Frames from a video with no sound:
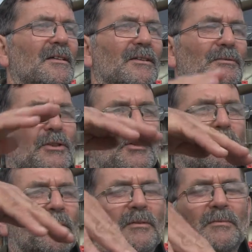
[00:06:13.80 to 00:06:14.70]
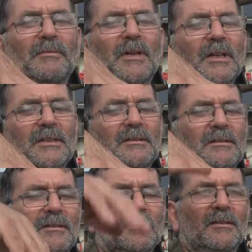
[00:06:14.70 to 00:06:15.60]
And there was a couple of them that were like,
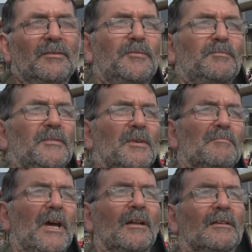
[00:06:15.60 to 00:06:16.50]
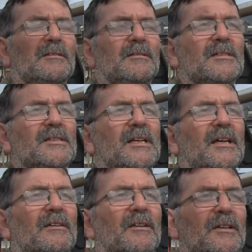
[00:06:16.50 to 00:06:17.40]
the metal
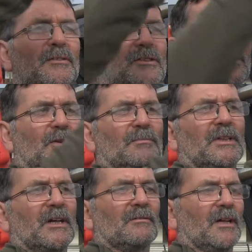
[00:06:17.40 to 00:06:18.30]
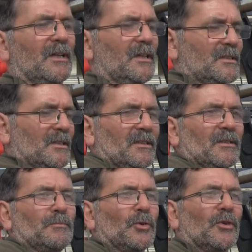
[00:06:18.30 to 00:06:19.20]
stair that used to come down like this into
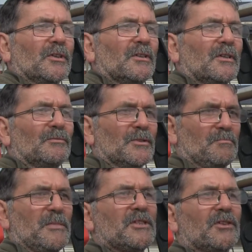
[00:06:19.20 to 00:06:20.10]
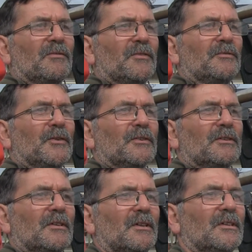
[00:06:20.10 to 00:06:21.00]
the boat was missing off the front.
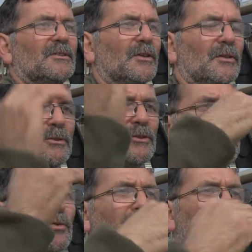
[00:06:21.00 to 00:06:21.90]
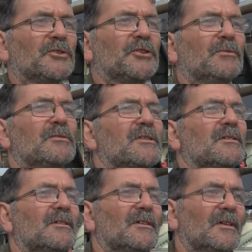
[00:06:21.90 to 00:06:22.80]
So they were just open chutes,
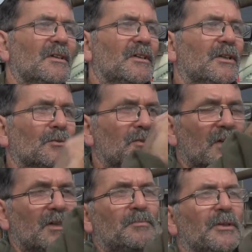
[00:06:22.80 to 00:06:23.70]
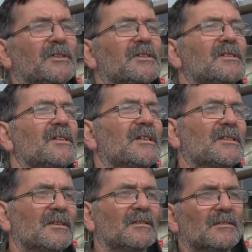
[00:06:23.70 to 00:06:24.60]
and you could see the pigeons
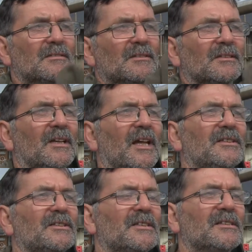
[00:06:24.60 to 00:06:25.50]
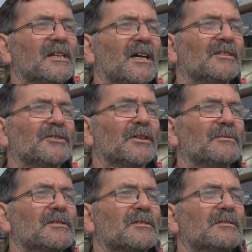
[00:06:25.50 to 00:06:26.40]
nesting on the ledges inside the
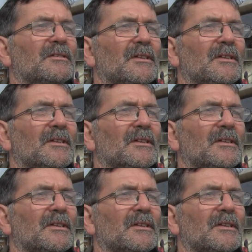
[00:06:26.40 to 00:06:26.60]
chutes.